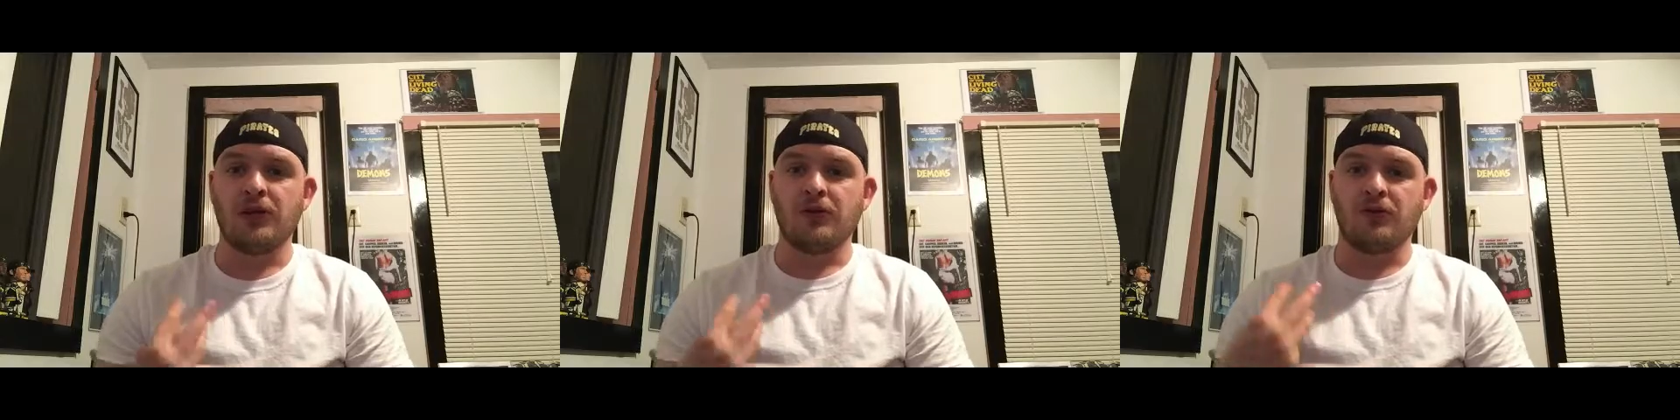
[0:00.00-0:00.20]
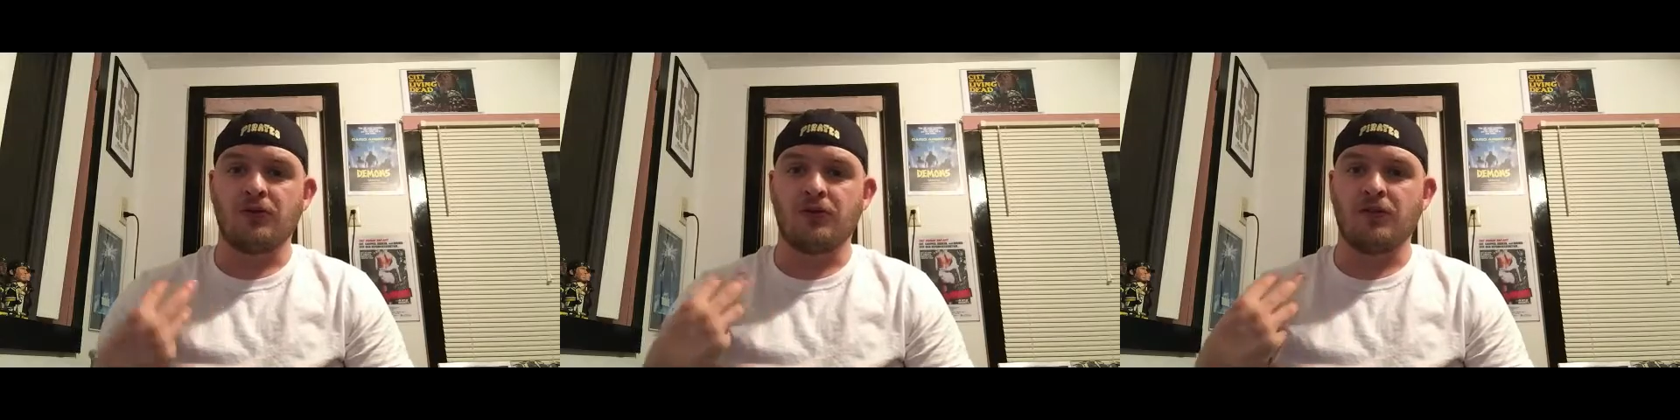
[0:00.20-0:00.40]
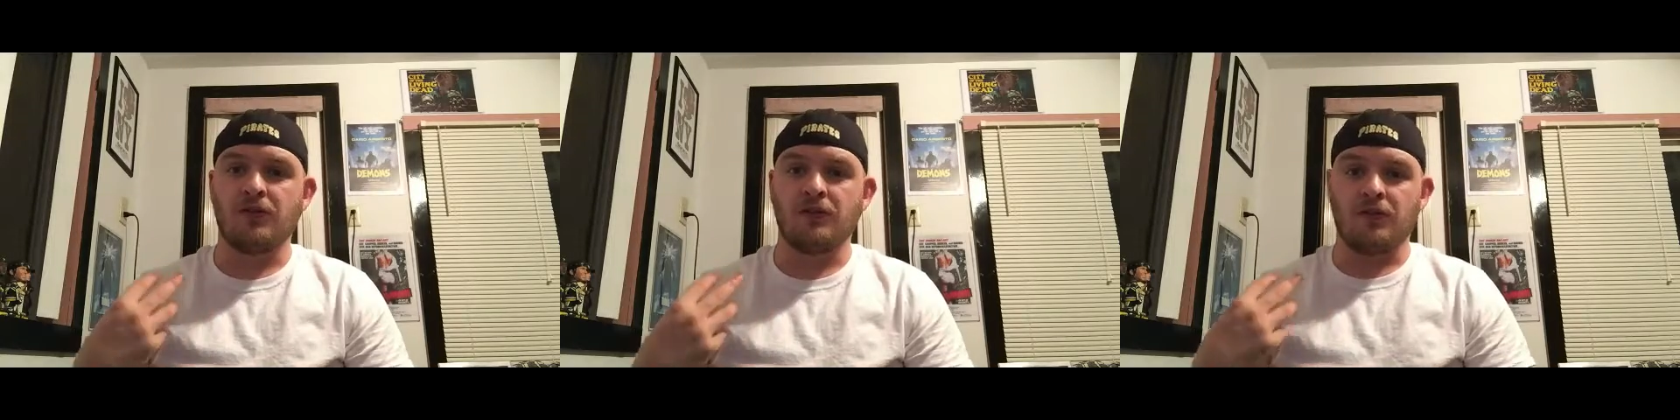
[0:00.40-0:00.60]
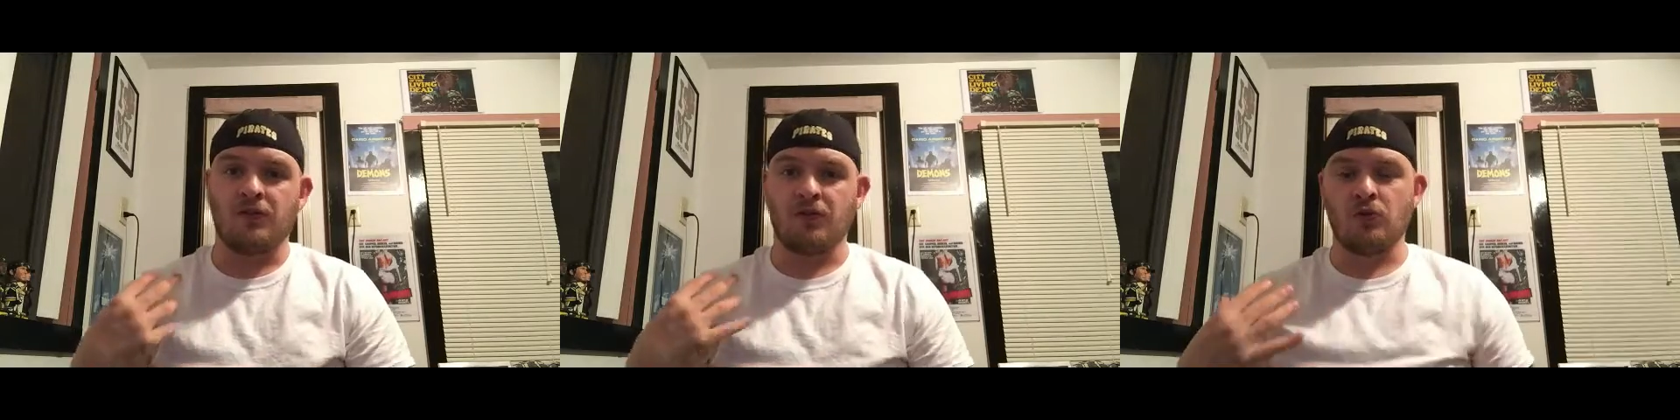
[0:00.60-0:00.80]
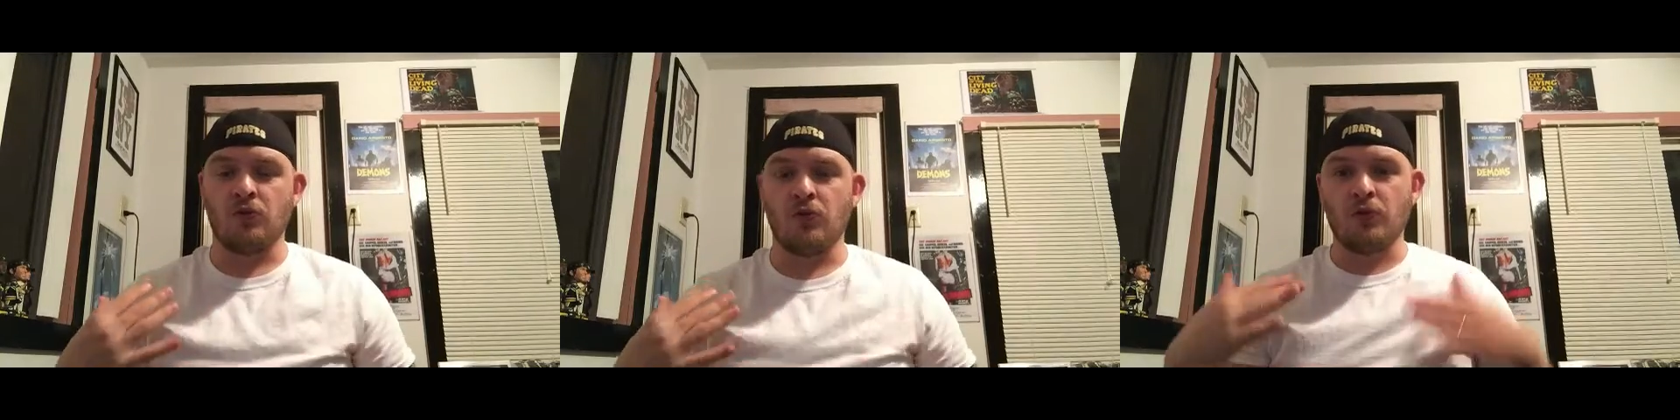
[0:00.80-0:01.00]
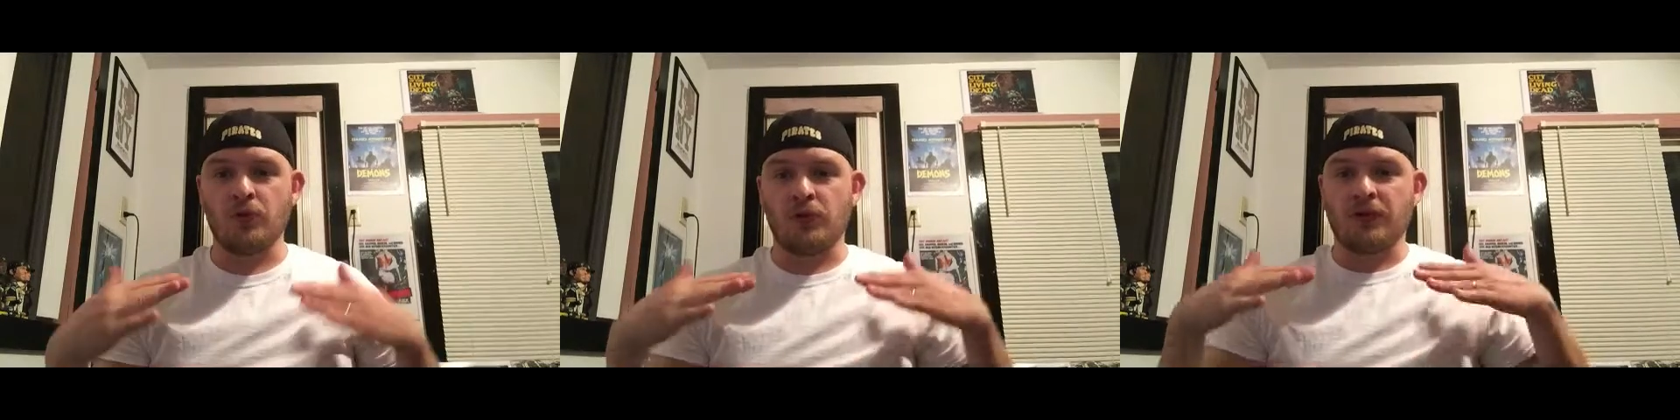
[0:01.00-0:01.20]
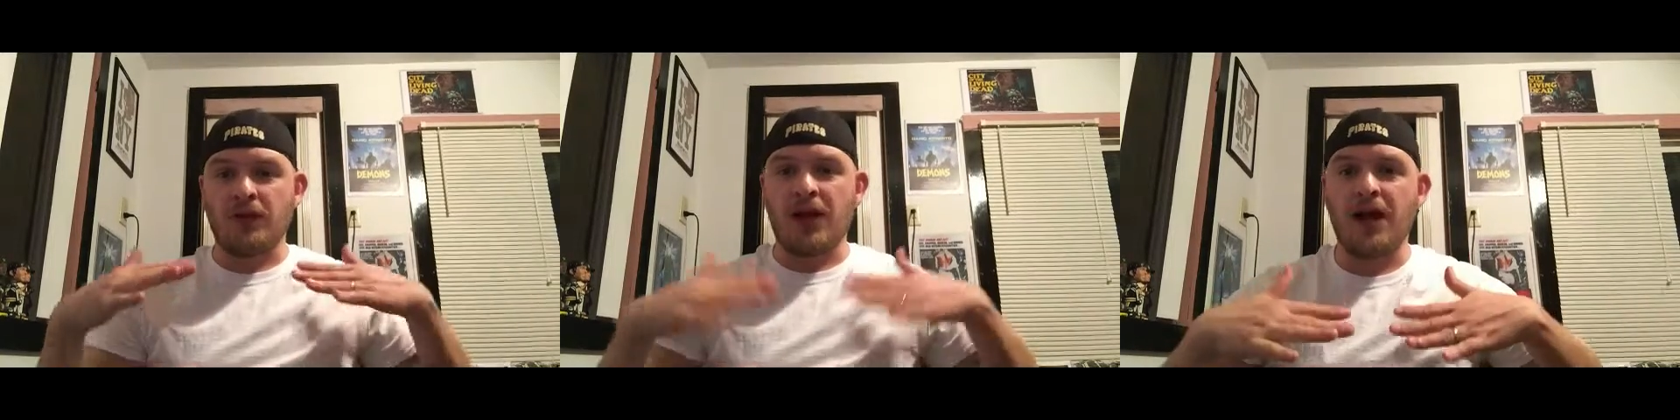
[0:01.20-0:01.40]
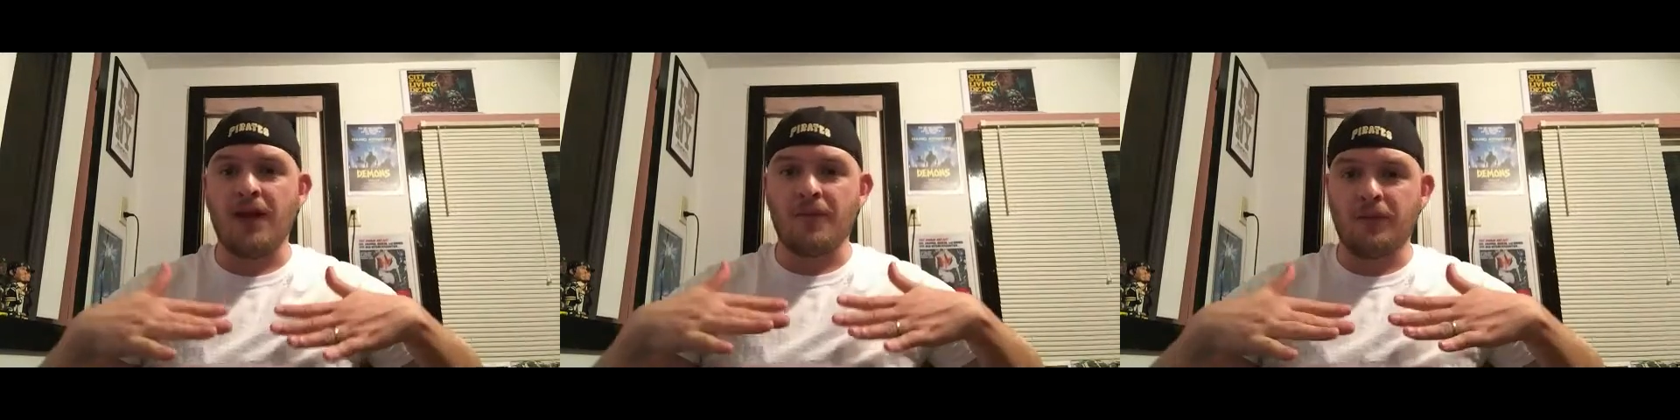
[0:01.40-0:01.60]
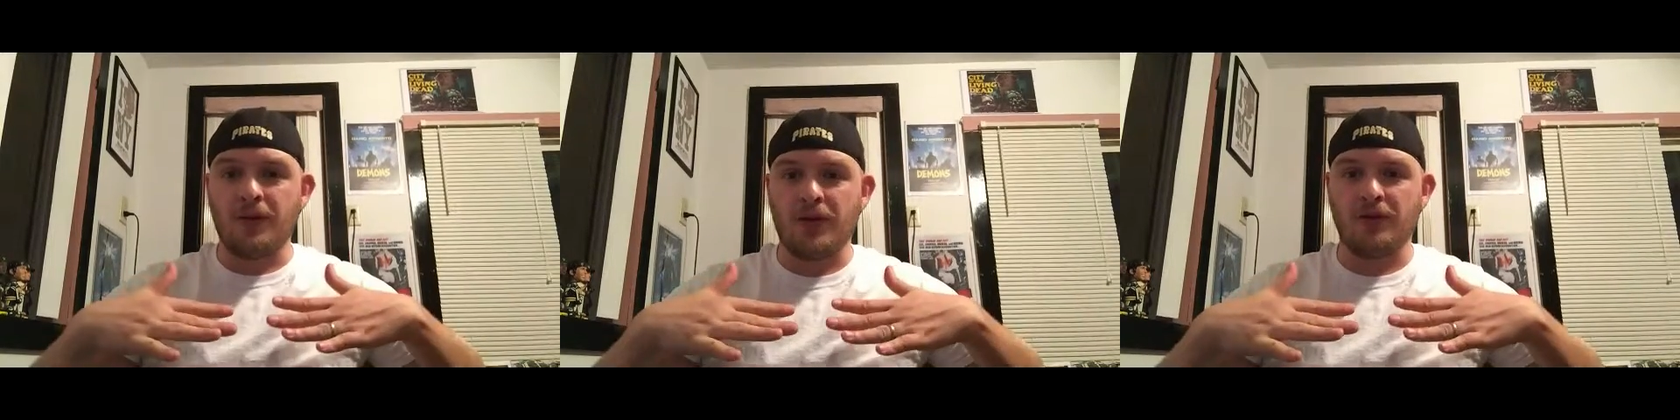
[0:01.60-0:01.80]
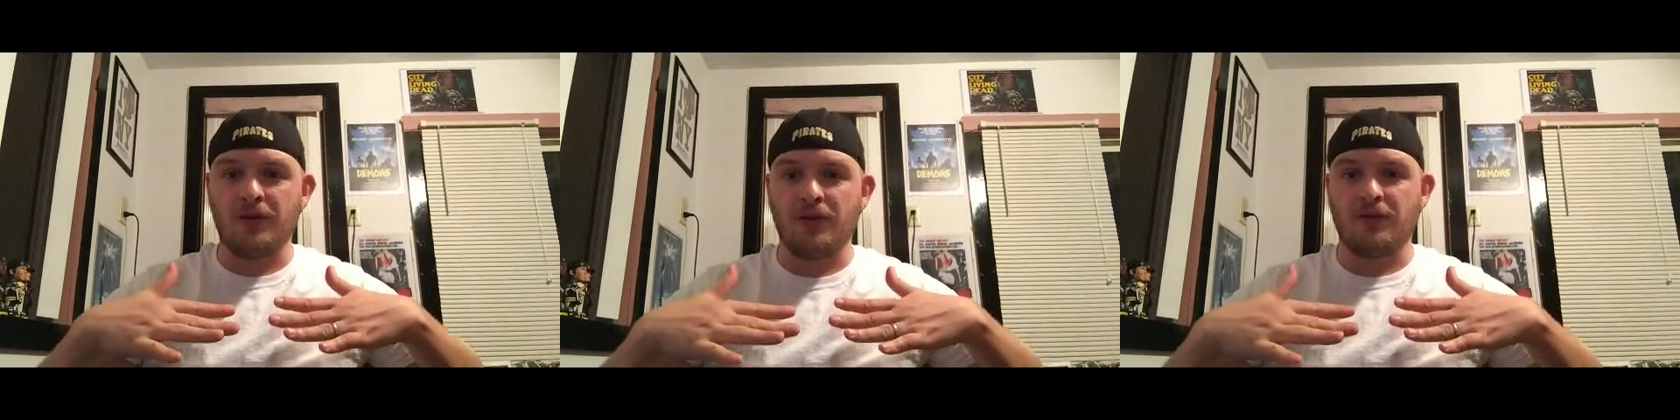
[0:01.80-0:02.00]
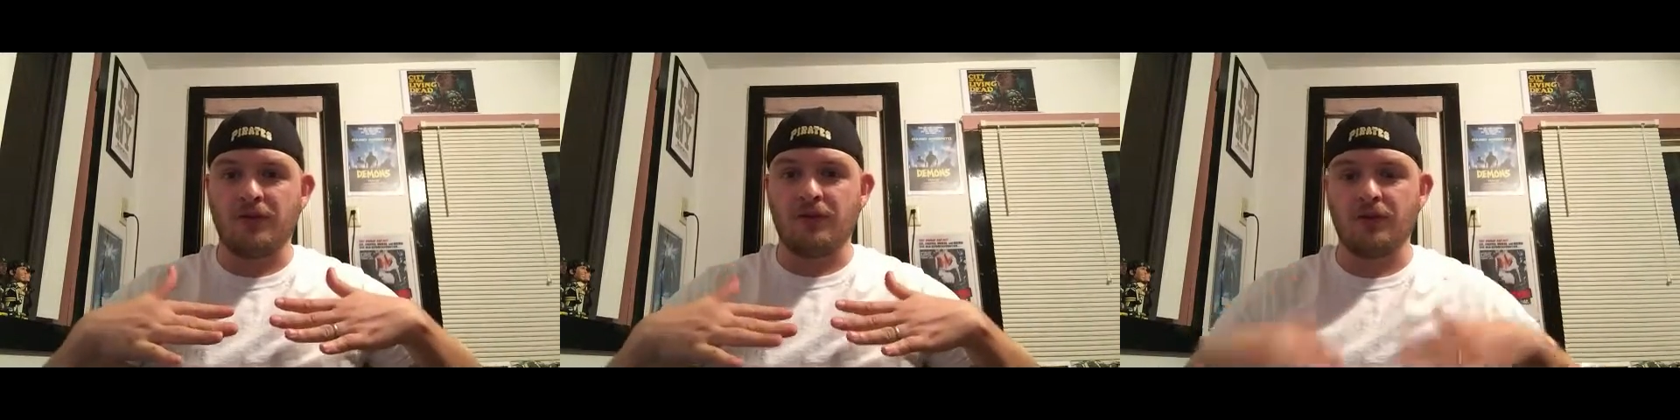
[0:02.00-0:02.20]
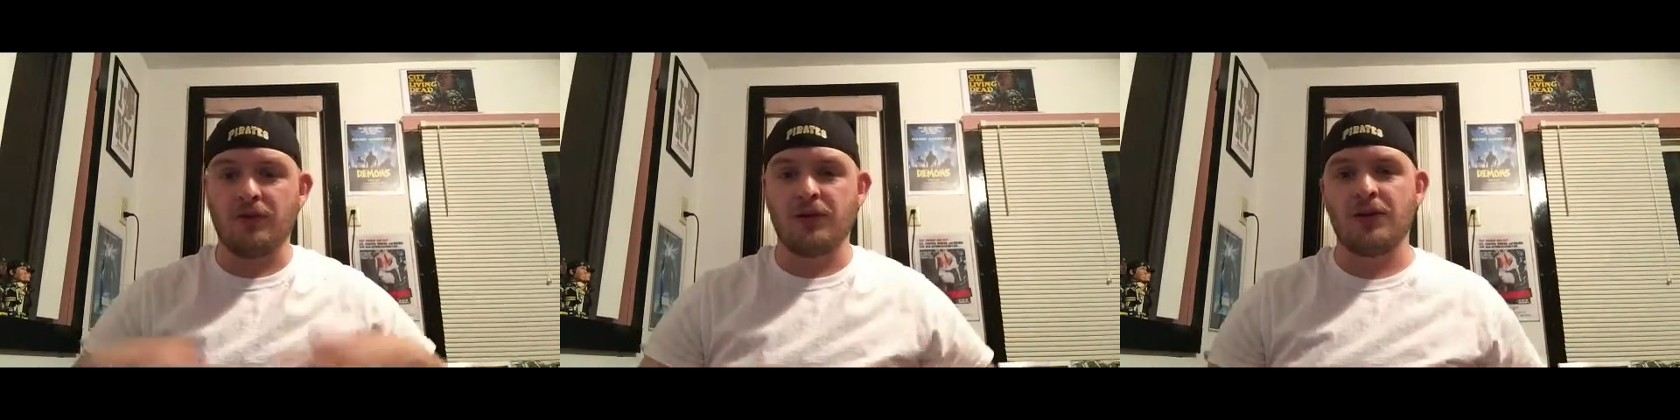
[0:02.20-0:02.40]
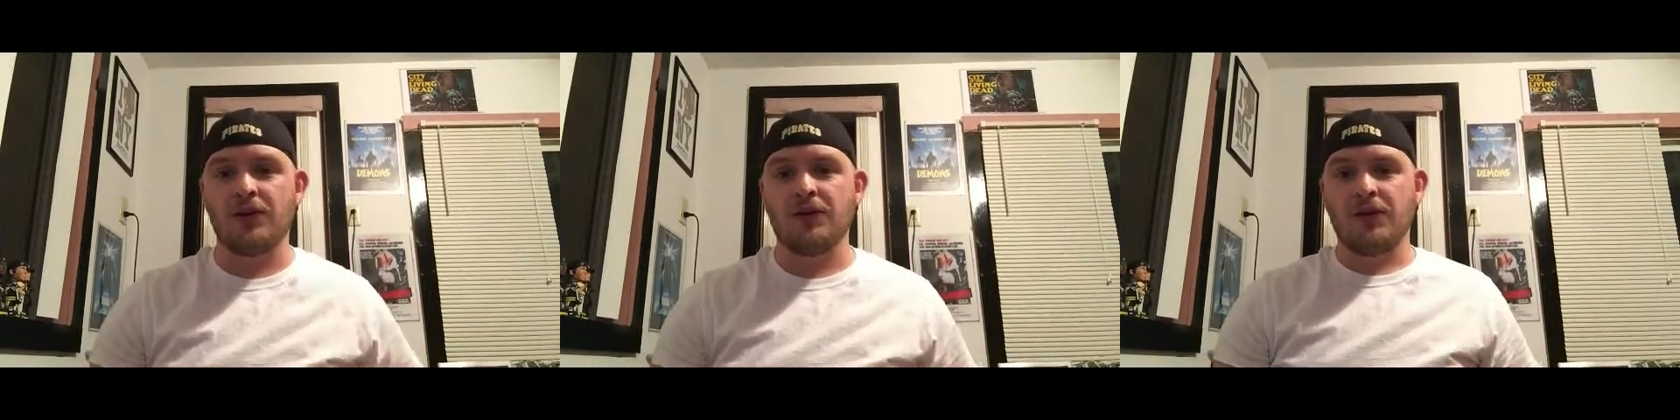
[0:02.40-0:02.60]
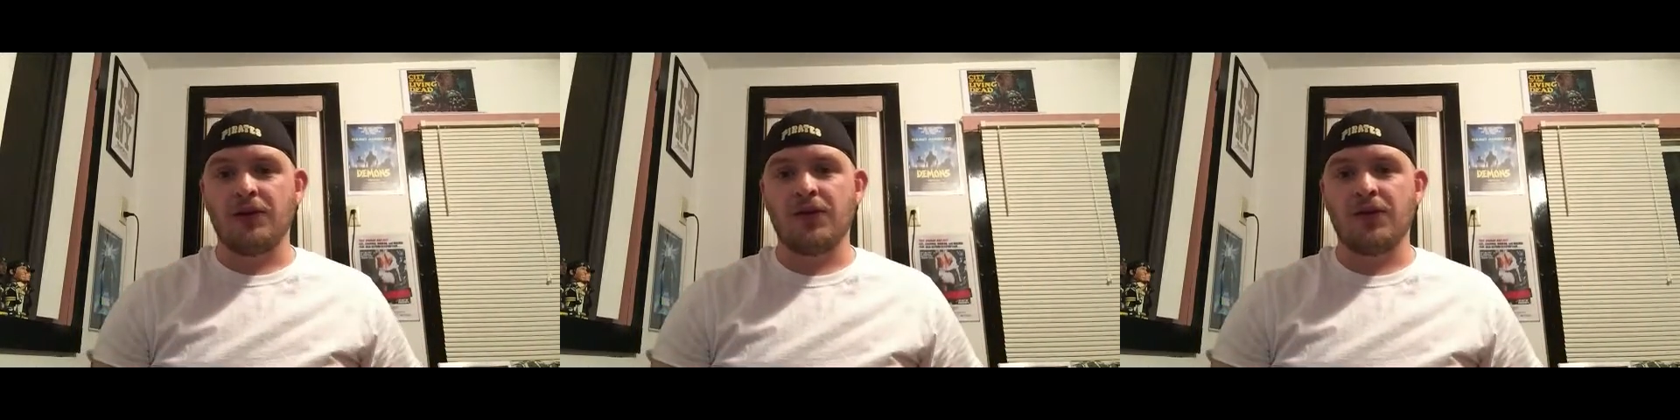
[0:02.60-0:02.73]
There's no real time period to it,